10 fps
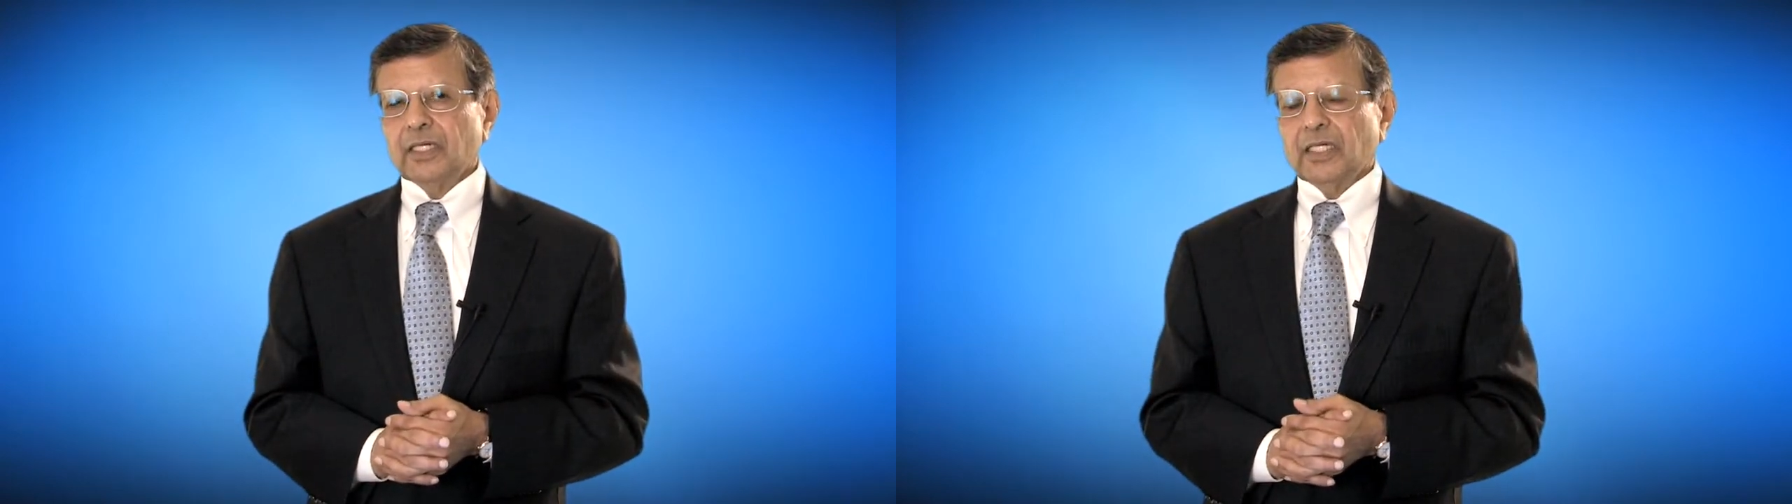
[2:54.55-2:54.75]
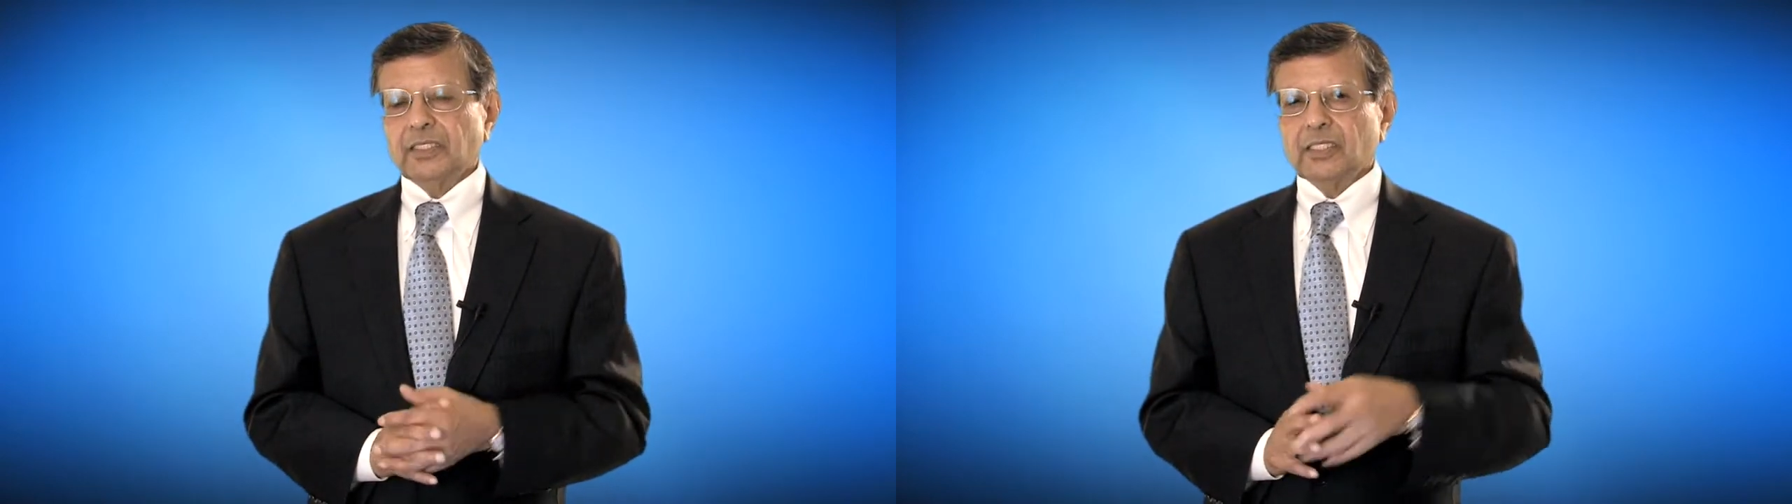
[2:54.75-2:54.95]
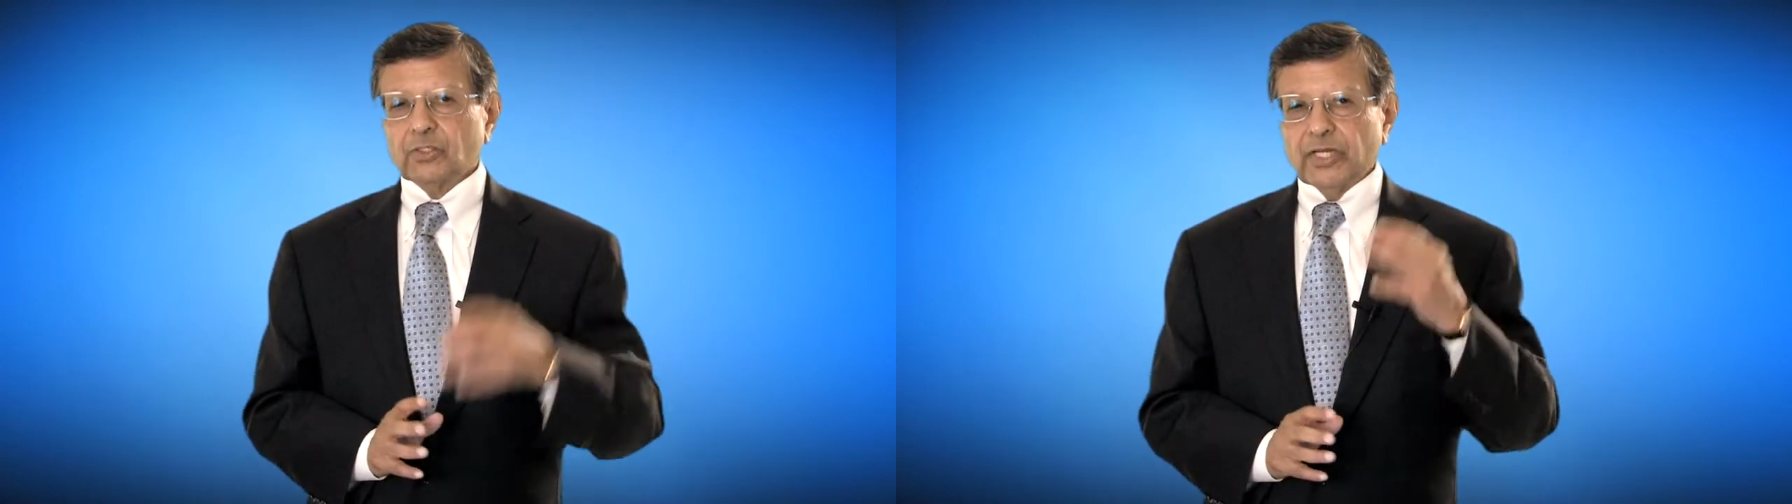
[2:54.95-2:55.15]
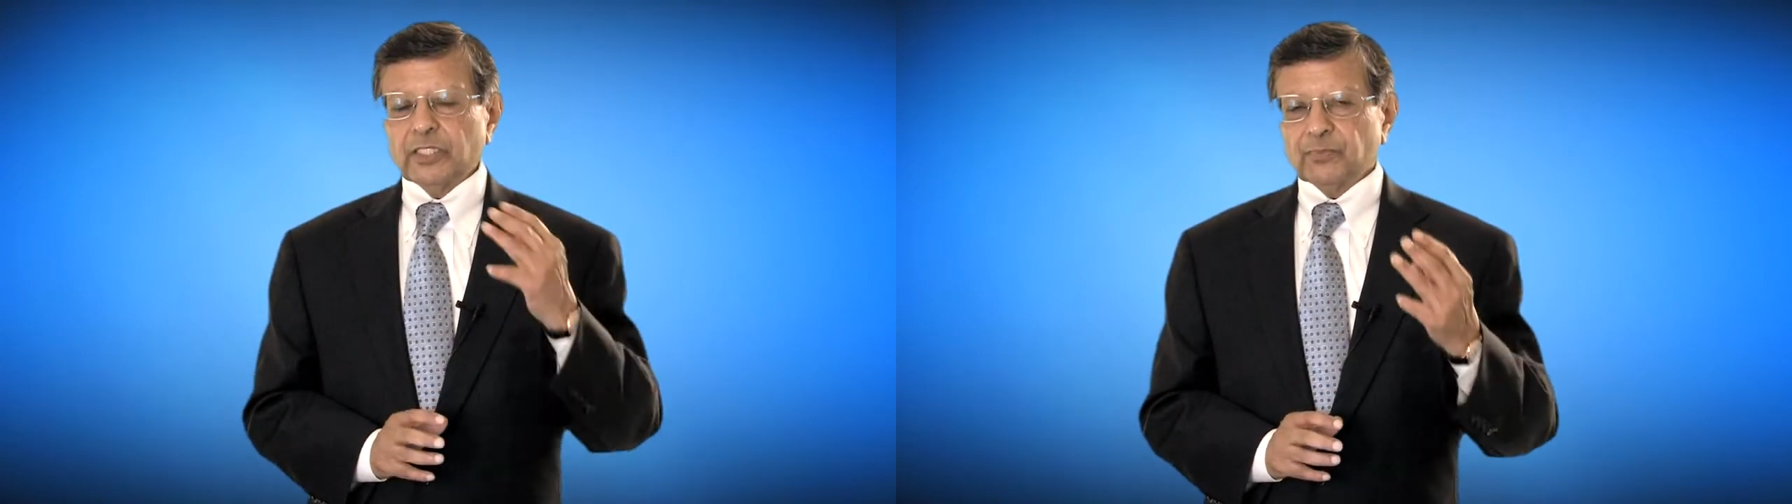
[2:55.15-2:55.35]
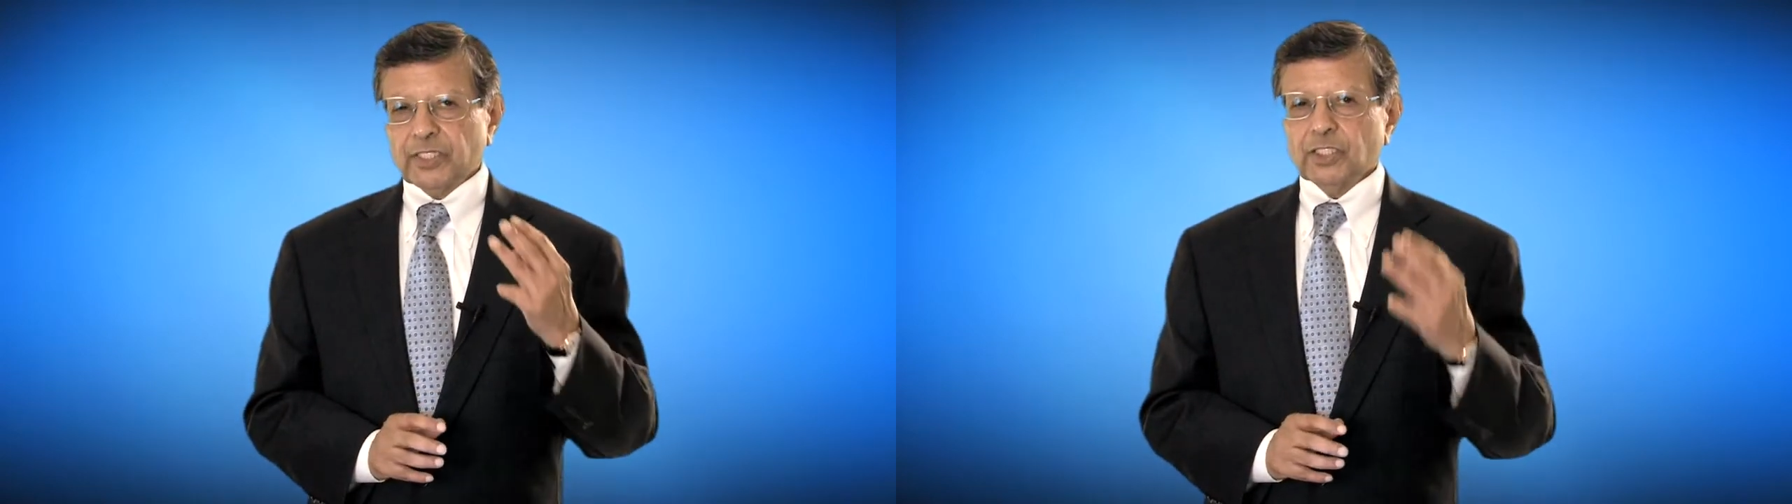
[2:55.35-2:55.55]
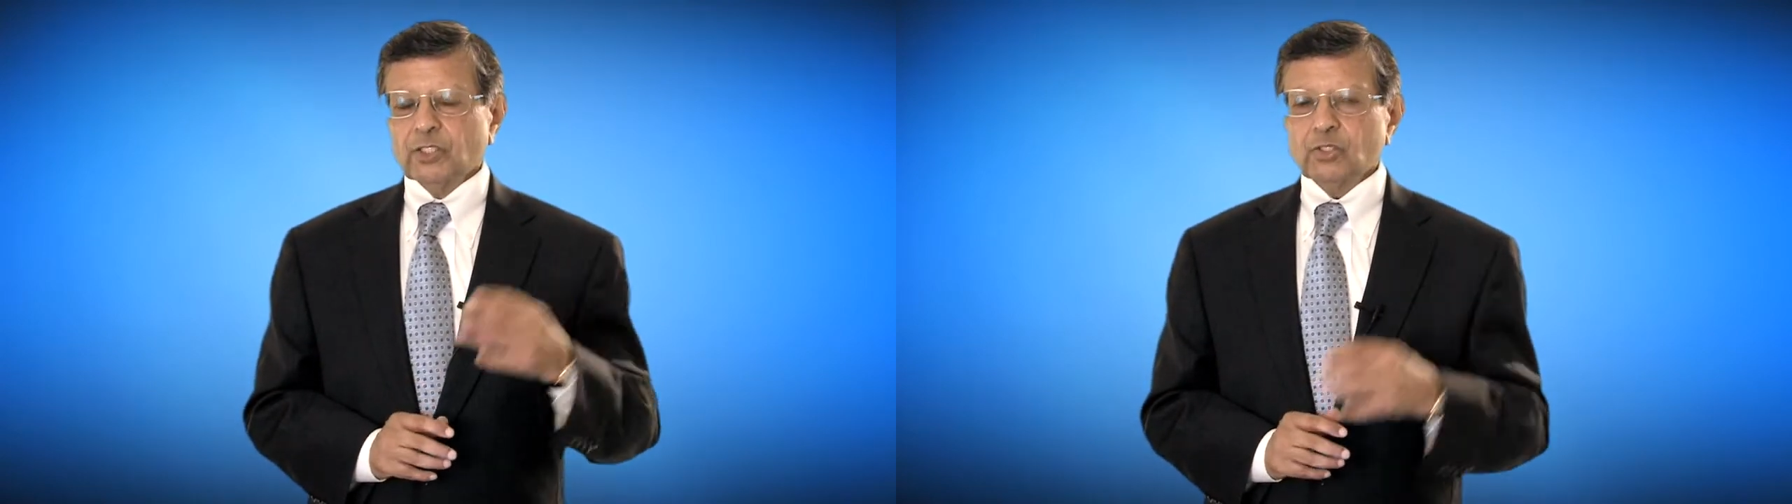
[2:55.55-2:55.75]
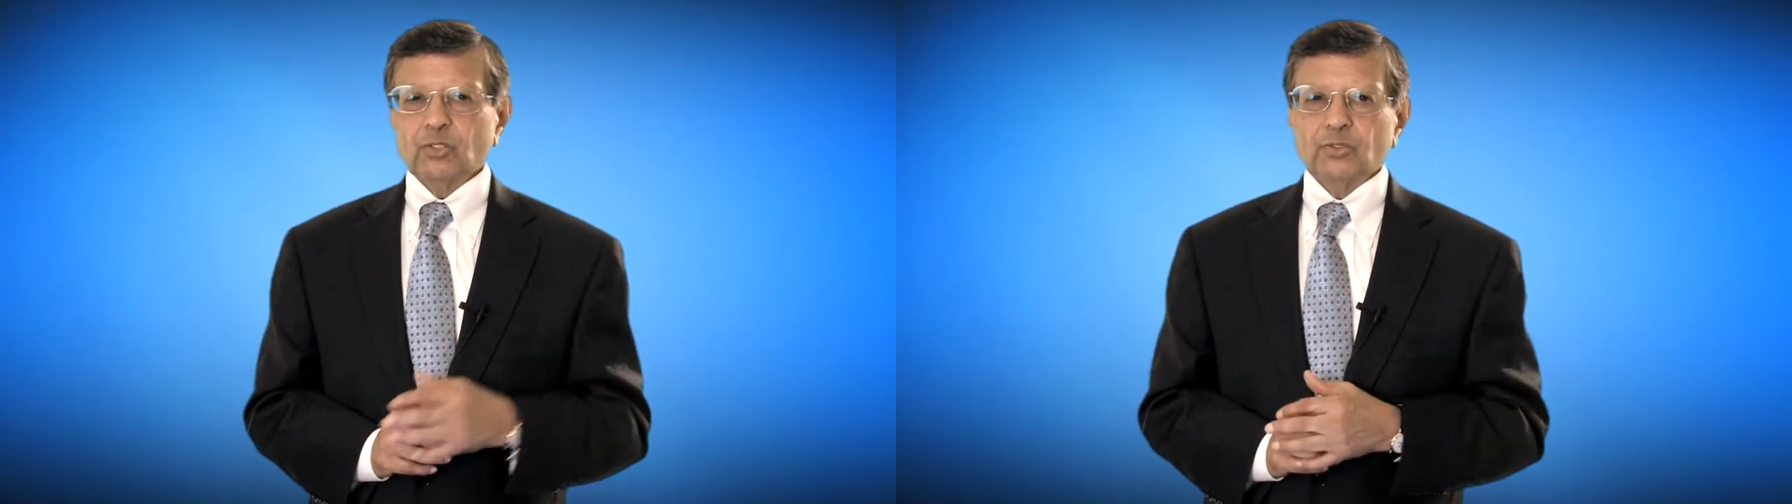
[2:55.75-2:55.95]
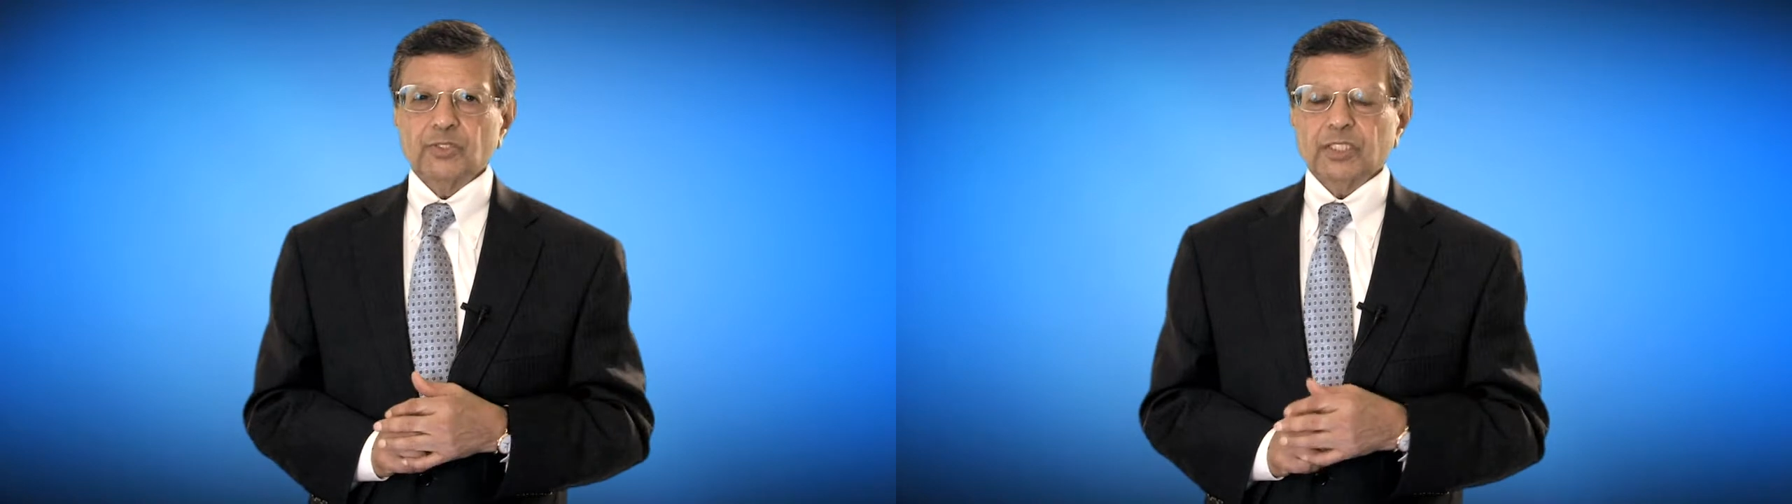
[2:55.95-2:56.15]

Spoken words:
and the great presenters